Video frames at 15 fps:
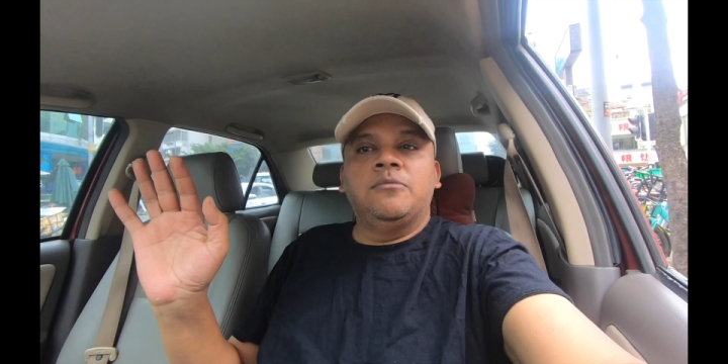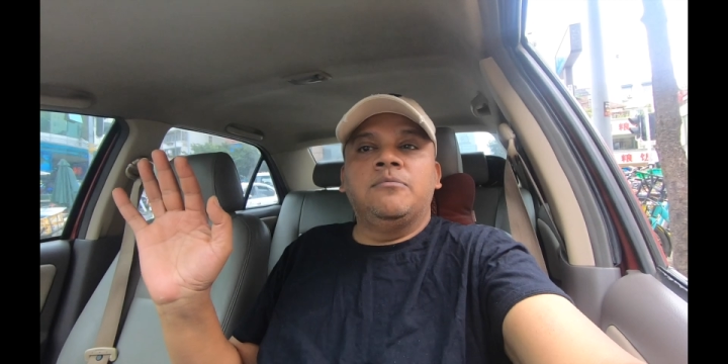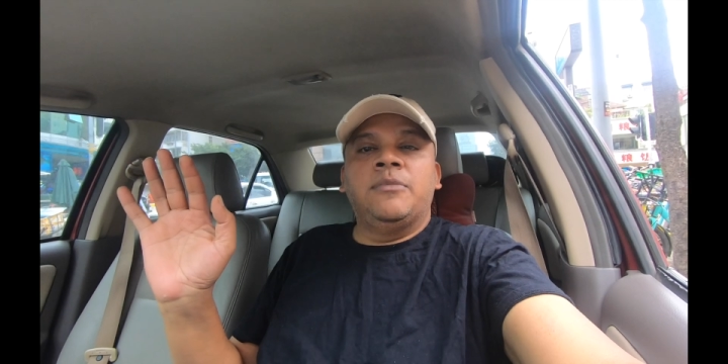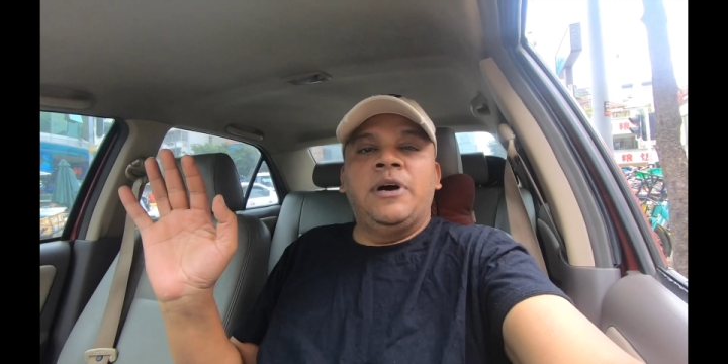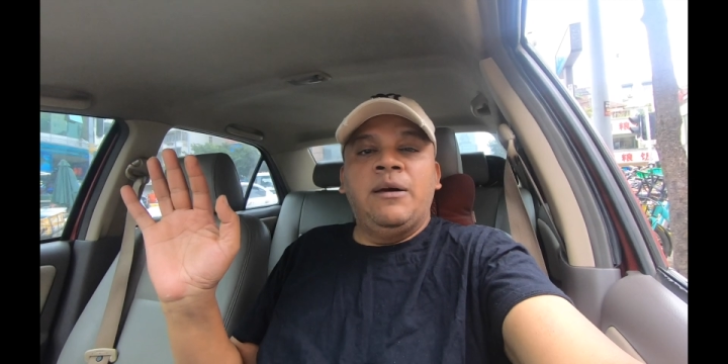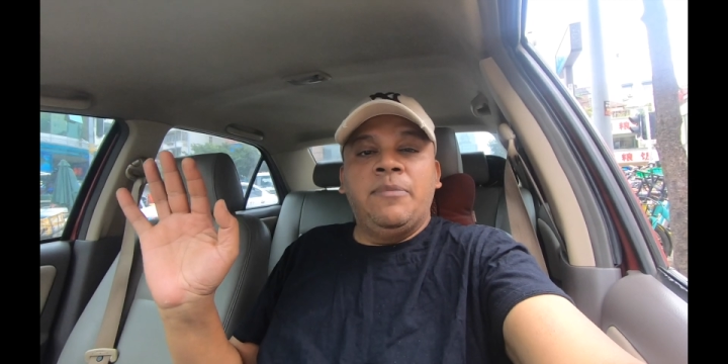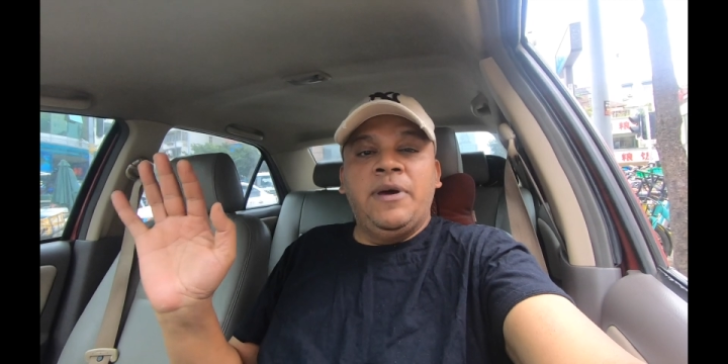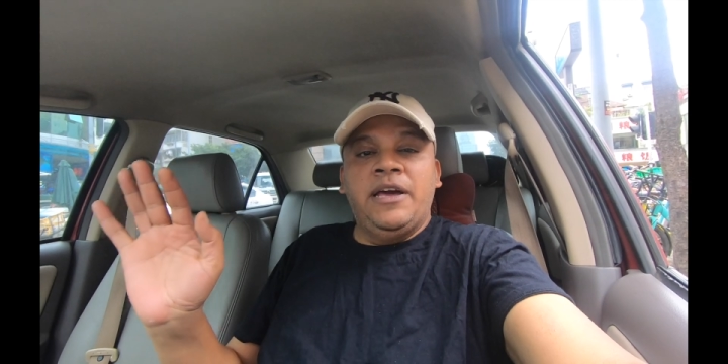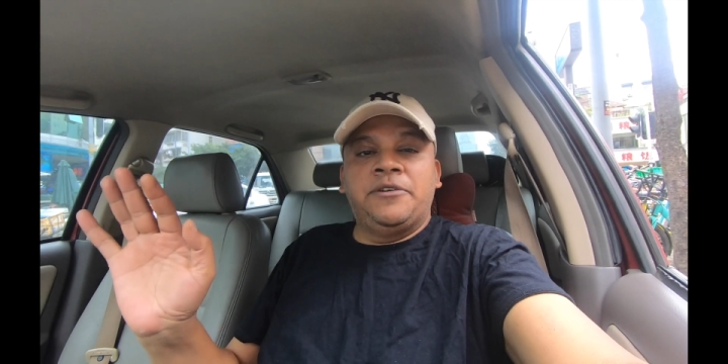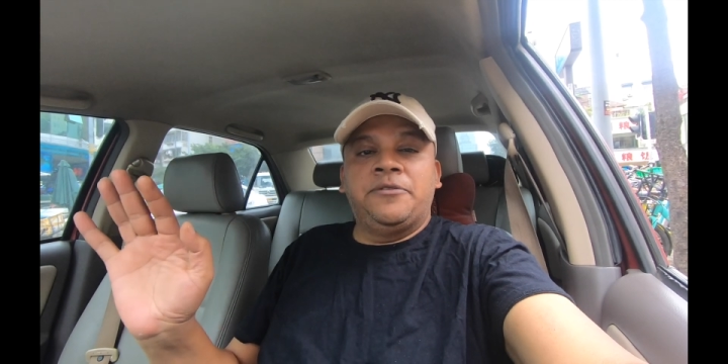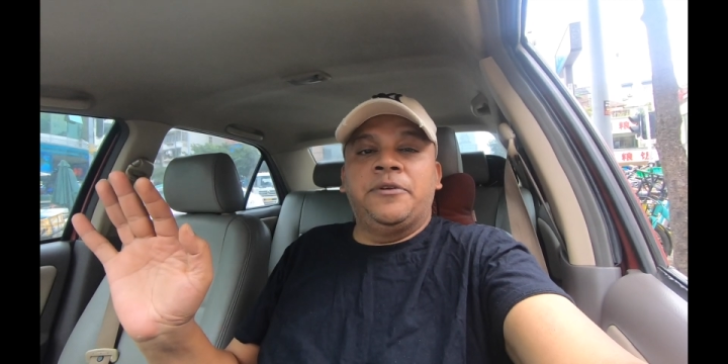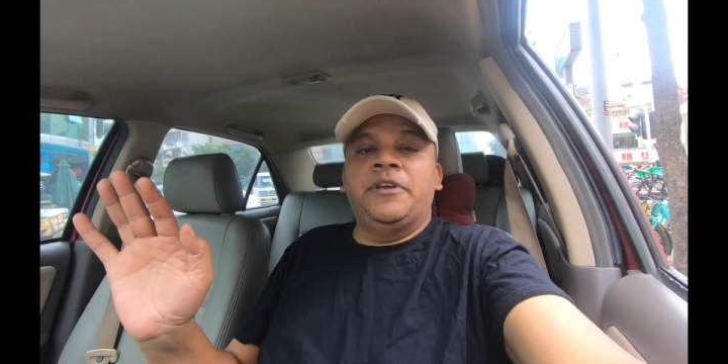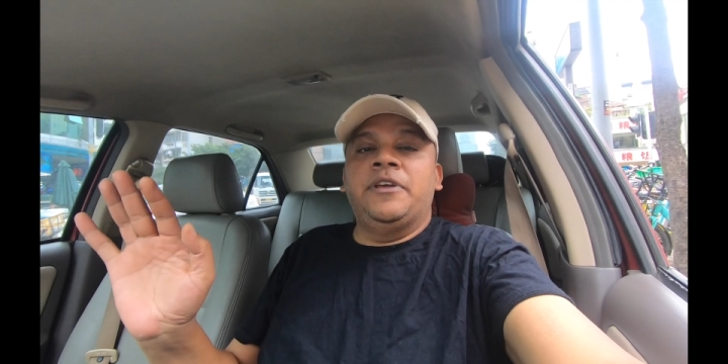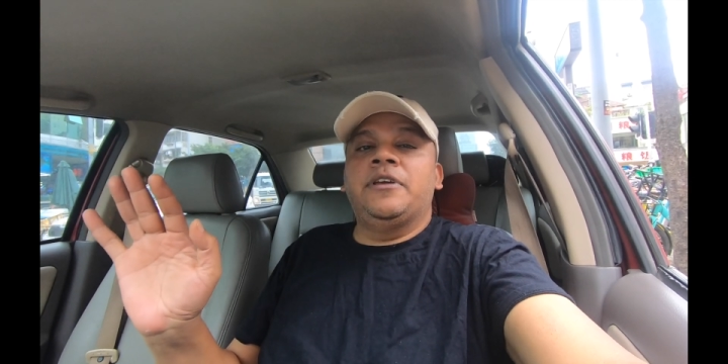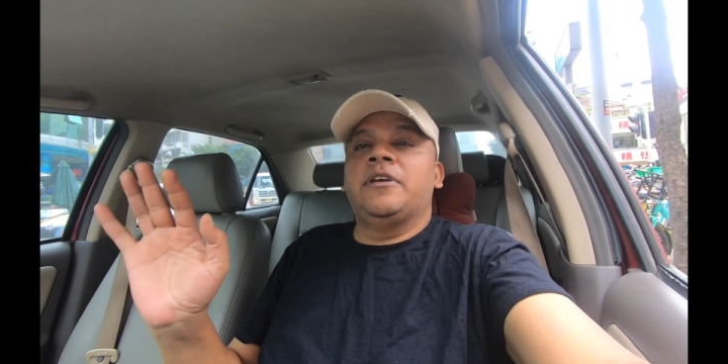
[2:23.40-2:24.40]
my
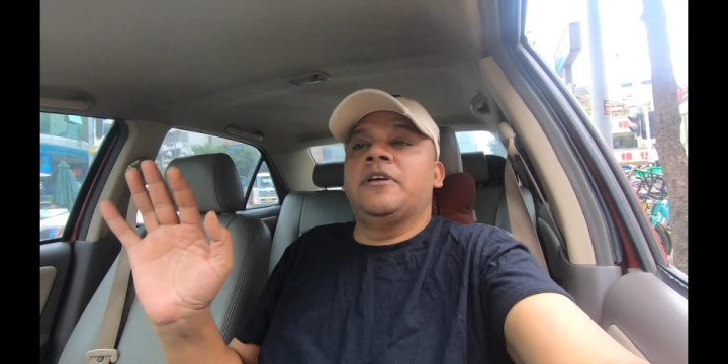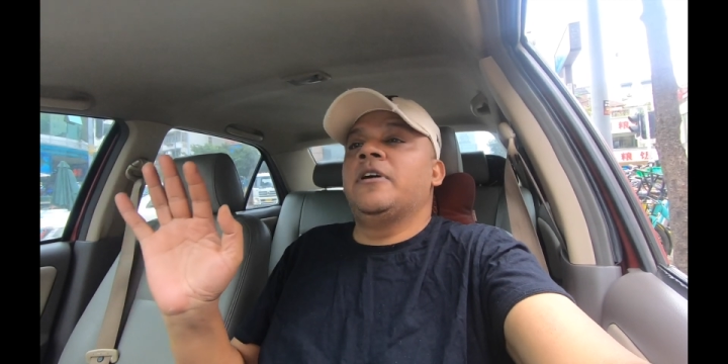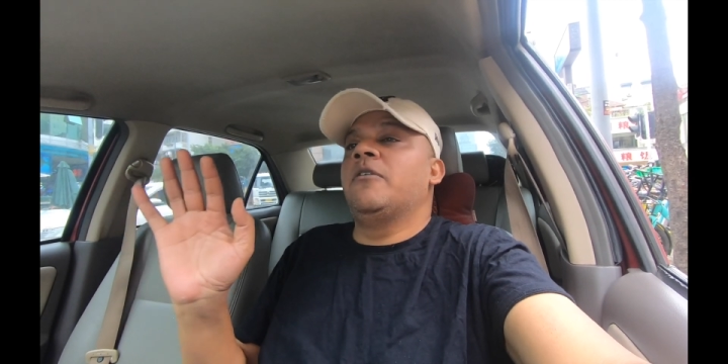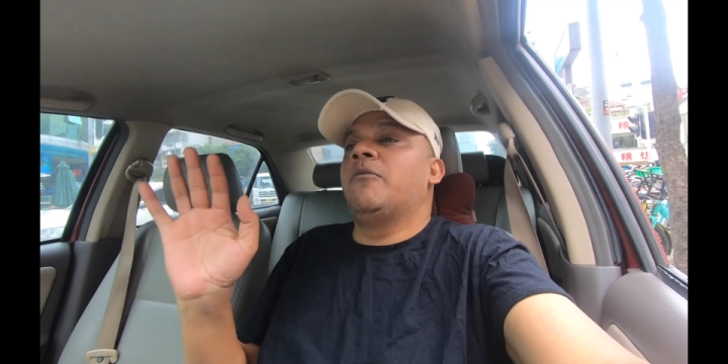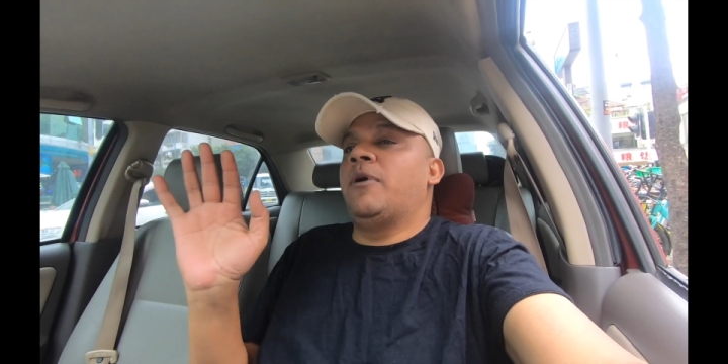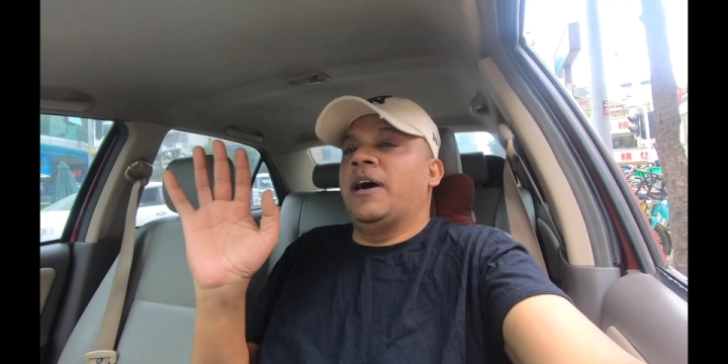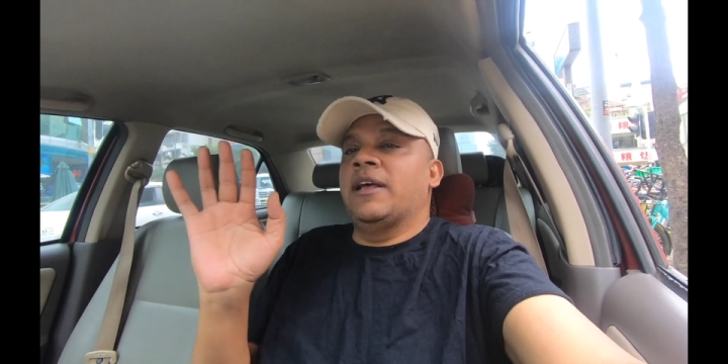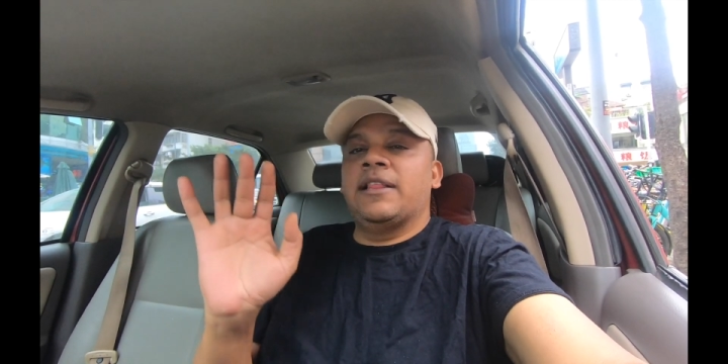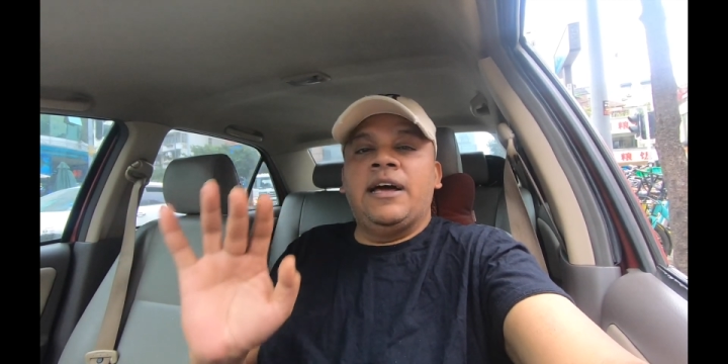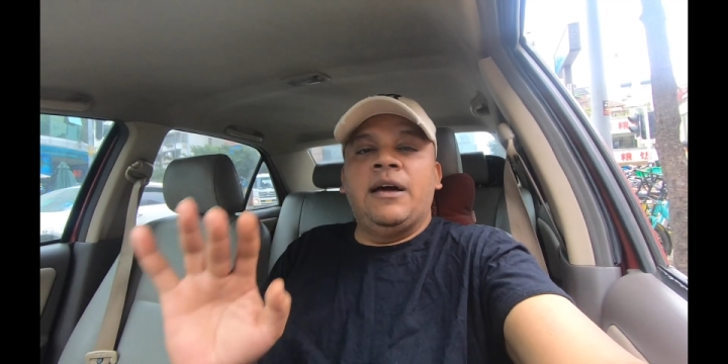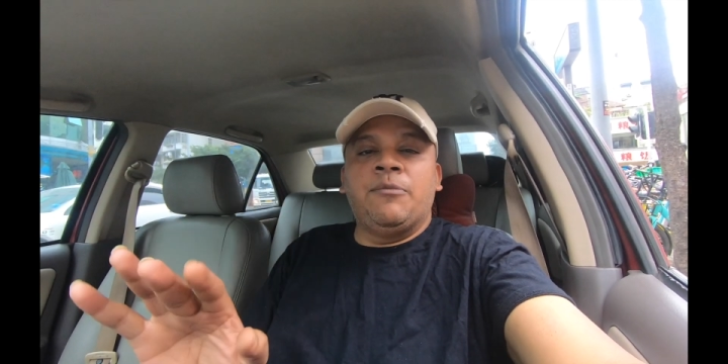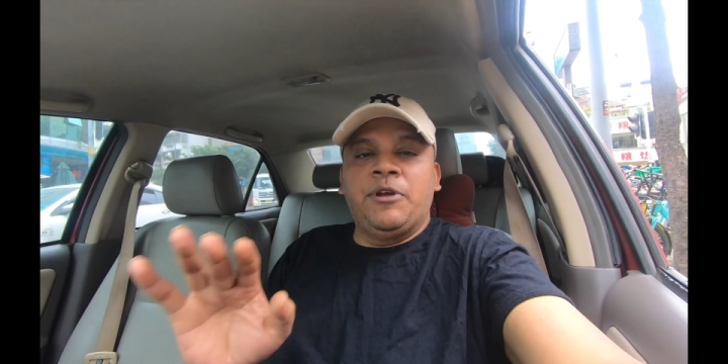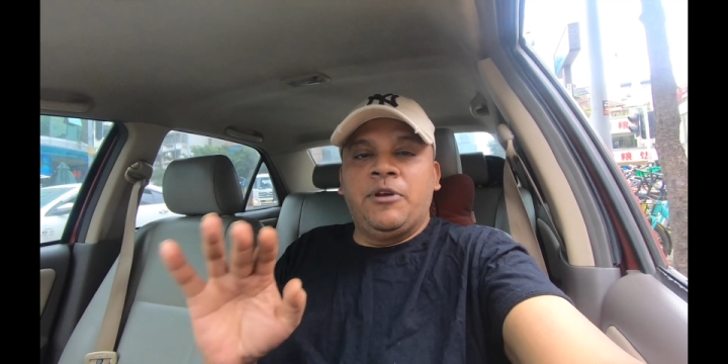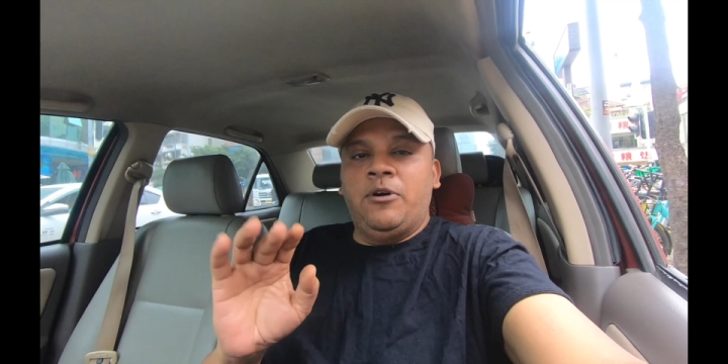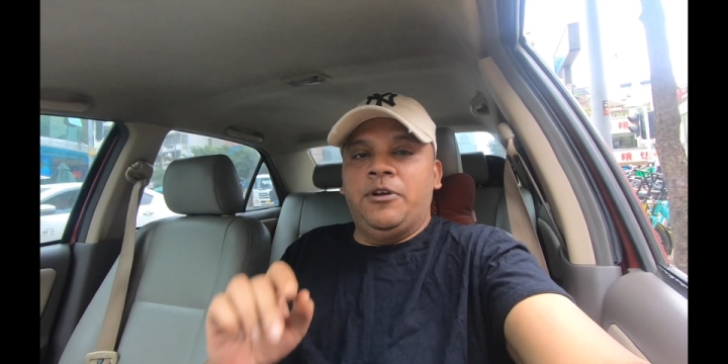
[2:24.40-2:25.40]
battery while
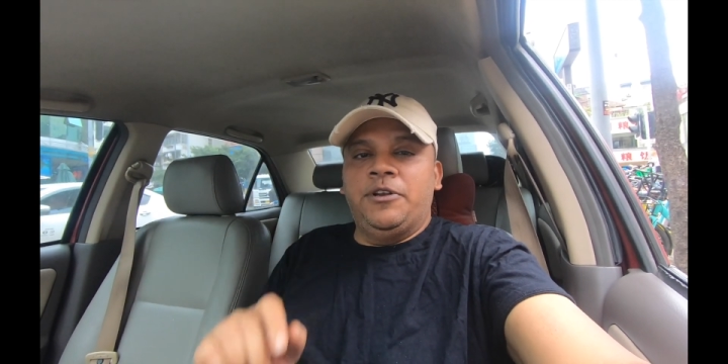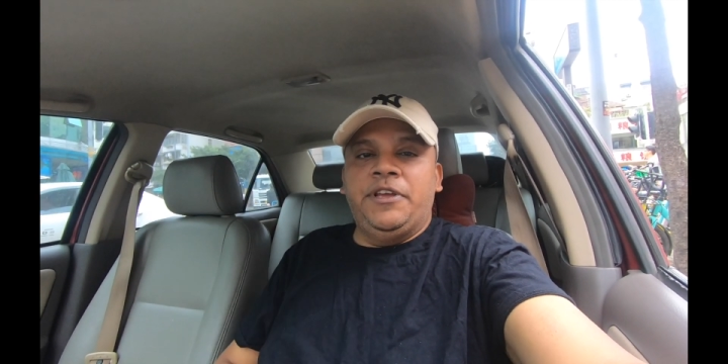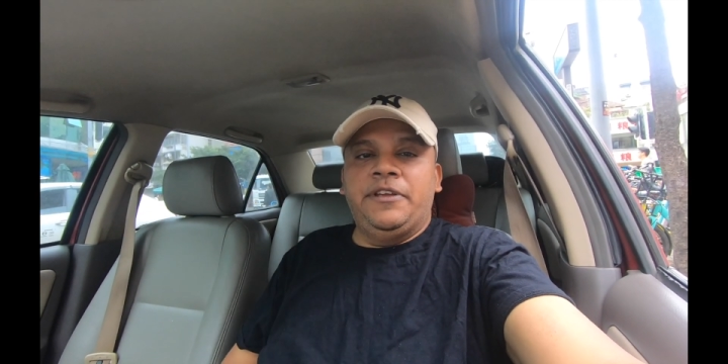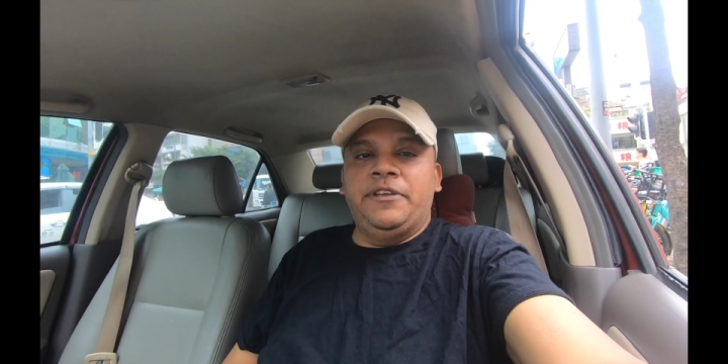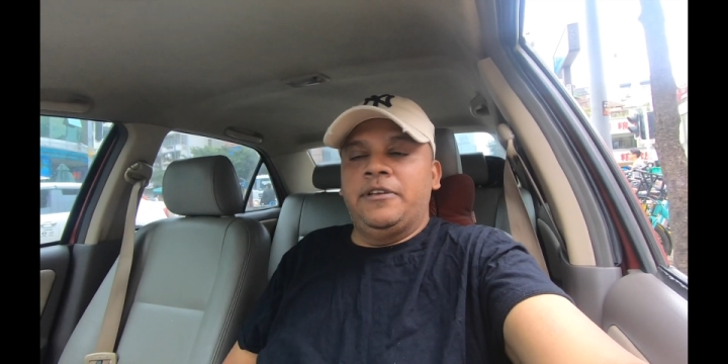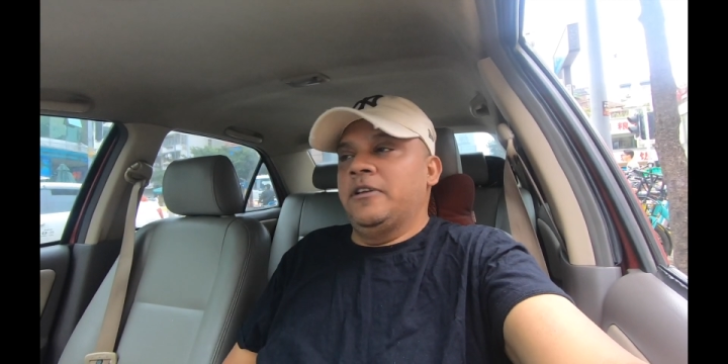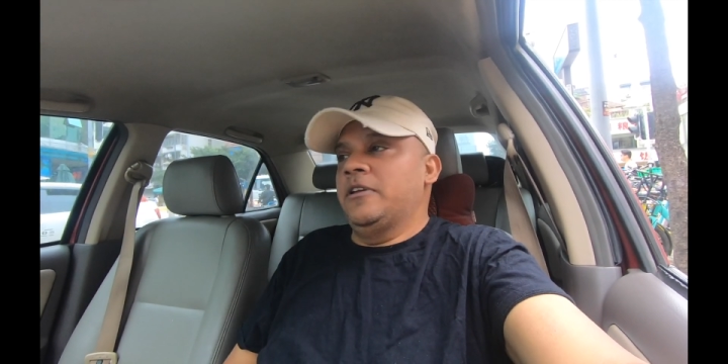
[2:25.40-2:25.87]
I'm recording.